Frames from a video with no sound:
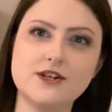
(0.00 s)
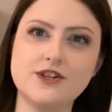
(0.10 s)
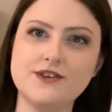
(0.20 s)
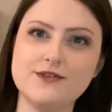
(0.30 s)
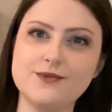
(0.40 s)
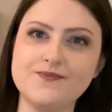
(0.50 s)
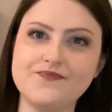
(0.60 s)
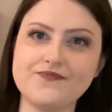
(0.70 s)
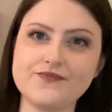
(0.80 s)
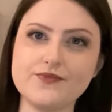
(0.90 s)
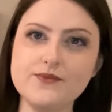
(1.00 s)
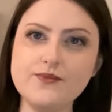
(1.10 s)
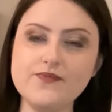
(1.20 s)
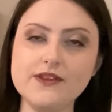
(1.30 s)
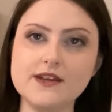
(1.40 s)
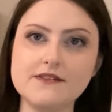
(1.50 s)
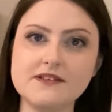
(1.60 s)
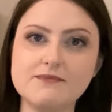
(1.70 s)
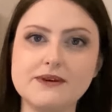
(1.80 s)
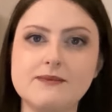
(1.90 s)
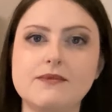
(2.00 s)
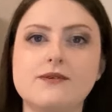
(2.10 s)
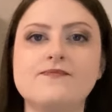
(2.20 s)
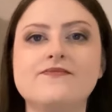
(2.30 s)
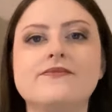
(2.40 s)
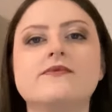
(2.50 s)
to some people.